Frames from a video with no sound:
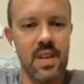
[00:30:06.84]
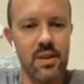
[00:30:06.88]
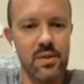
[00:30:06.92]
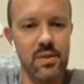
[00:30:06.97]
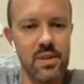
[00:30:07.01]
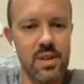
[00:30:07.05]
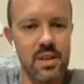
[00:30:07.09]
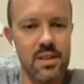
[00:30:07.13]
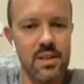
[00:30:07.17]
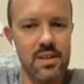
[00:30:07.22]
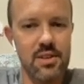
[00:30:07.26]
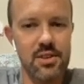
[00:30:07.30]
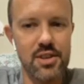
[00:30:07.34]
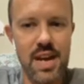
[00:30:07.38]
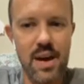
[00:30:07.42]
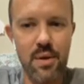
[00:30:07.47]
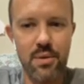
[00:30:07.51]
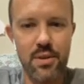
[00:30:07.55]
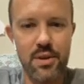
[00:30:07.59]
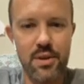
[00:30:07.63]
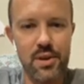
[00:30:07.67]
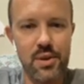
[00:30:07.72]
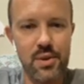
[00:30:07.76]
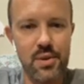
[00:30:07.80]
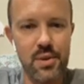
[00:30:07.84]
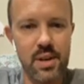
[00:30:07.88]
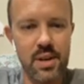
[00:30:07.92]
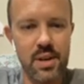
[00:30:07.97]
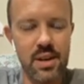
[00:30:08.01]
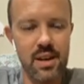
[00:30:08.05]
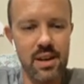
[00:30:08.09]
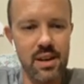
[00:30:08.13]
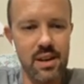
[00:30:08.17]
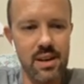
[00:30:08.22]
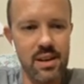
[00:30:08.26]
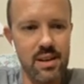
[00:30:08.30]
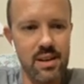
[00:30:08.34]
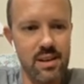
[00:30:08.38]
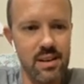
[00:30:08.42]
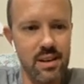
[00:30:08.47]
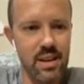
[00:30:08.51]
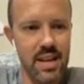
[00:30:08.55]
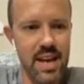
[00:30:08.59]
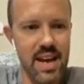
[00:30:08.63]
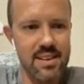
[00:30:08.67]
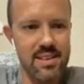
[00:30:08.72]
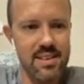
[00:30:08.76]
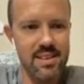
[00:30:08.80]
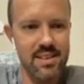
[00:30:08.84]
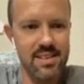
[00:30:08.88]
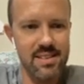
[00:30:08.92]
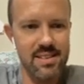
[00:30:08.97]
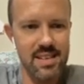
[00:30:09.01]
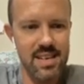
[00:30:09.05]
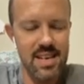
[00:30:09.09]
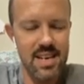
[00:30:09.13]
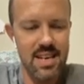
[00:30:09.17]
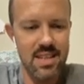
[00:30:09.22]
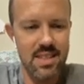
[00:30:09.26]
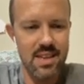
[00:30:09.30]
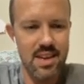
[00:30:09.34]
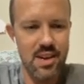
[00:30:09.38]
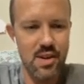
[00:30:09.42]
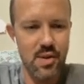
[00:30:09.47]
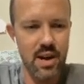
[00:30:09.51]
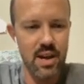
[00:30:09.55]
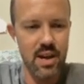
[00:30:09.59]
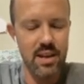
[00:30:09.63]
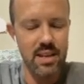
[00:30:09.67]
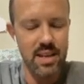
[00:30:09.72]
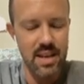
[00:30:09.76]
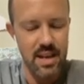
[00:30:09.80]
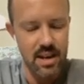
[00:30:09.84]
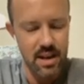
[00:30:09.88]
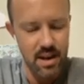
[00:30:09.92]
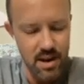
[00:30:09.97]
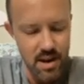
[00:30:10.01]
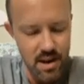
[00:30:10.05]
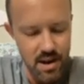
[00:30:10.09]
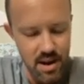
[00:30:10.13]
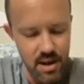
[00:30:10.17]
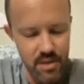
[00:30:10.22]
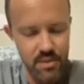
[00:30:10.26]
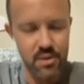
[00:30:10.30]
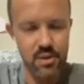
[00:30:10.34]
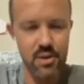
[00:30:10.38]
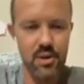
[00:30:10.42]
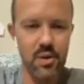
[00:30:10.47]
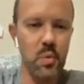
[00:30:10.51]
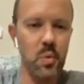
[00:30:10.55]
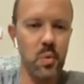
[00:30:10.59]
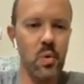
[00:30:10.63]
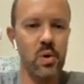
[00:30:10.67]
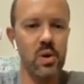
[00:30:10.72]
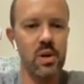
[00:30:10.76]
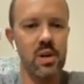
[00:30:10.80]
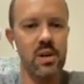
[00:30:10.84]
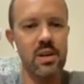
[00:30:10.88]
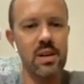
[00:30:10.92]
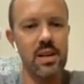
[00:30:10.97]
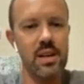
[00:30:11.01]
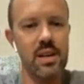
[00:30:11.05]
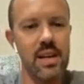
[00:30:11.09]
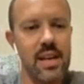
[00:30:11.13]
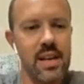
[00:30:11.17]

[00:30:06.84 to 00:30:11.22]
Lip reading: It was good to chat with you, and glad to see that you got yet another award,